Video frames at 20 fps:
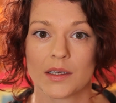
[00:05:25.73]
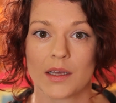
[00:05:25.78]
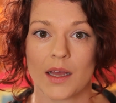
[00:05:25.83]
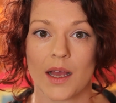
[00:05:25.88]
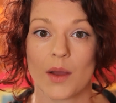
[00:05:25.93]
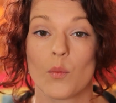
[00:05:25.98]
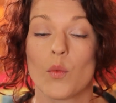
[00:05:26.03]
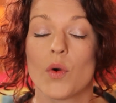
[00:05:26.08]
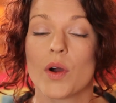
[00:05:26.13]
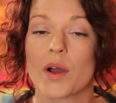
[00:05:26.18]

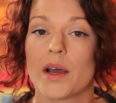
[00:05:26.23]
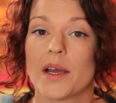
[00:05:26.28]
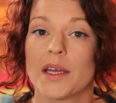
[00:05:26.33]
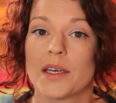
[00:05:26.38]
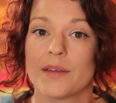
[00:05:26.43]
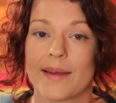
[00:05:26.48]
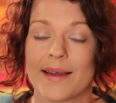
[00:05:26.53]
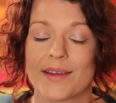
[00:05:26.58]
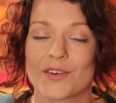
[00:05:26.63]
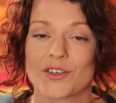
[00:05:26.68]
and what kind
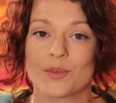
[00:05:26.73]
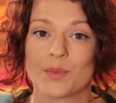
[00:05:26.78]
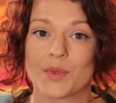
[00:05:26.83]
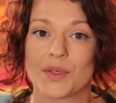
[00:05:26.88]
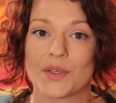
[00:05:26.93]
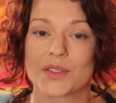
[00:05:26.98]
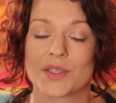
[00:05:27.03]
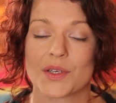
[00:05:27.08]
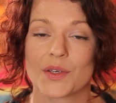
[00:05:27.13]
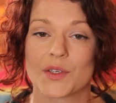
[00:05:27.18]
of
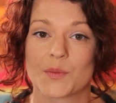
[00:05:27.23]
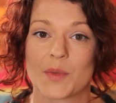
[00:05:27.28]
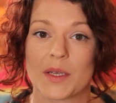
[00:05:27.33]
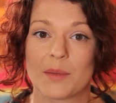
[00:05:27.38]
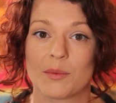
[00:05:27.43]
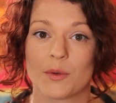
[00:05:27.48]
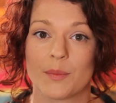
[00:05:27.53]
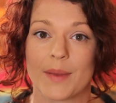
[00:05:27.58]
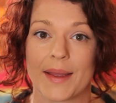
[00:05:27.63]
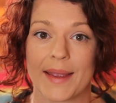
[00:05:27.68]
attributes those
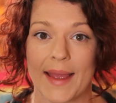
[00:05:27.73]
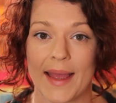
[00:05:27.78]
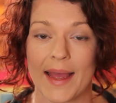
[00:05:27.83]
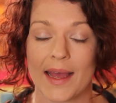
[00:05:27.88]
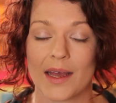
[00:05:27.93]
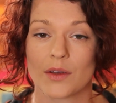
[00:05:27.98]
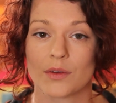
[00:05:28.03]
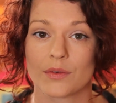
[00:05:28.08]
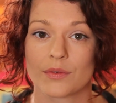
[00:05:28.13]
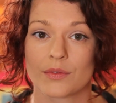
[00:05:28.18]
people may
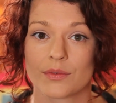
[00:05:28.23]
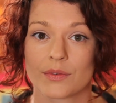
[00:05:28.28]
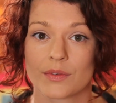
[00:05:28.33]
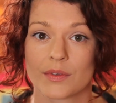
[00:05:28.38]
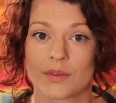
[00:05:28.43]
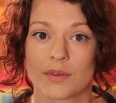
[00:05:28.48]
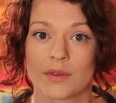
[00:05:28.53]
have.